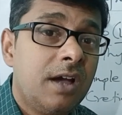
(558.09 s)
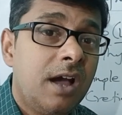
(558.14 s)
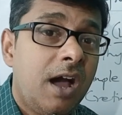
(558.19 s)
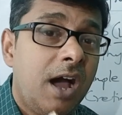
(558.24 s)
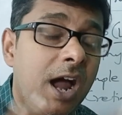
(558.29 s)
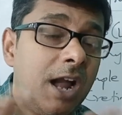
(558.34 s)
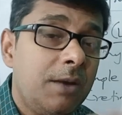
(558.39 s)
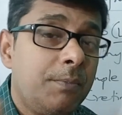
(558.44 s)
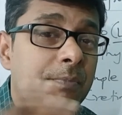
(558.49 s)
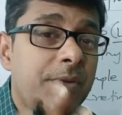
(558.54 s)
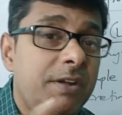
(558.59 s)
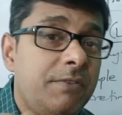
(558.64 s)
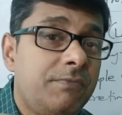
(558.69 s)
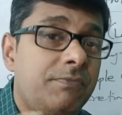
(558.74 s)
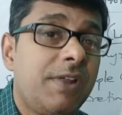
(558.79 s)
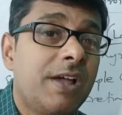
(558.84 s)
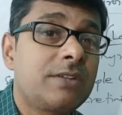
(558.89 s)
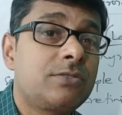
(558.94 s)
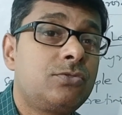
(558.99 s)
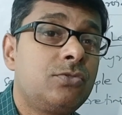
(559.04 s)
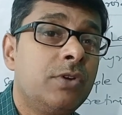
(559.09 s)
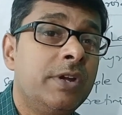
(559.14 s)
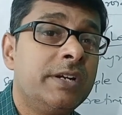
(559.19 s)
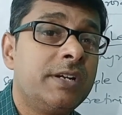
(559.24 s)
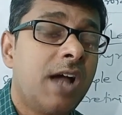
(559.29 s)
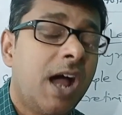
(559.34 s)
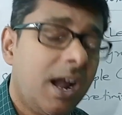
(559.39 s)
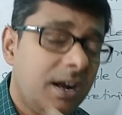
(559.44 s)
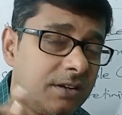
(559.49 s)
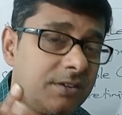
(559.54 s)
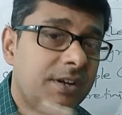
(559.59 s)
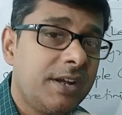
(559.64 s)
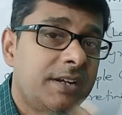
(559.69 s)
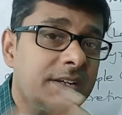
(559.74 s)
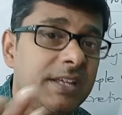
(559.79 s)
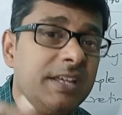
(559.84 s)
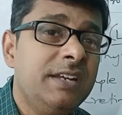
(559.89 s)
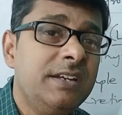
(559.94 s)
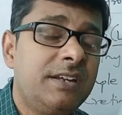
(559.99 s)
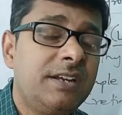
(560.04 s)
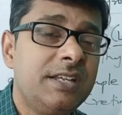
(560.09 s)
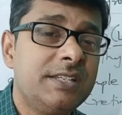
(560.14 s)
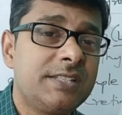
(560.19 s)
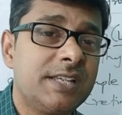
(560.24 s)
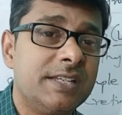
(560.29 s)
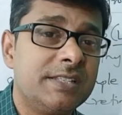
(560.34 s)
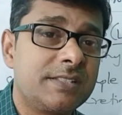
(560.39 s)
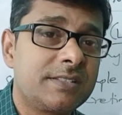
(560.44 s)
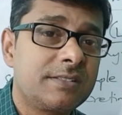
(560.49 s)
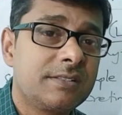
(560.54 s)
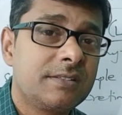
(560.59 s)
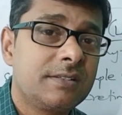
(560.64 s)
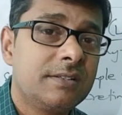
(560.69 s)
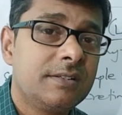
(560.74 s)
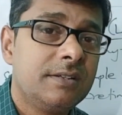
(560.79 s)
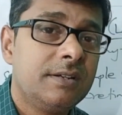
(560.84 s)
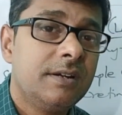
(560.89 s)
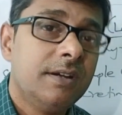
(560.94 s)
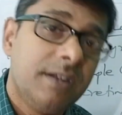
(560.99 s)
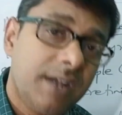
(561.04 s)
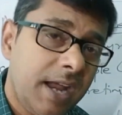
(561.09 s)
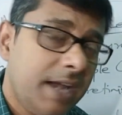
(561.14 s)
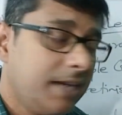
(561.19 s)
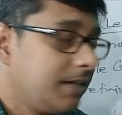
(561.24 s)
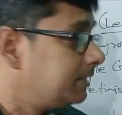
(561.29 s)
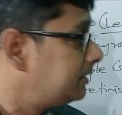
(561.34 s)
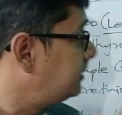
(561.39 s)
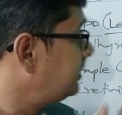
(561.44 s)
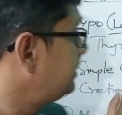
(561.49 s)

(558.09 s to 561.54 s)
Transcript: heartbeat fluctuate, heart rate increases, right?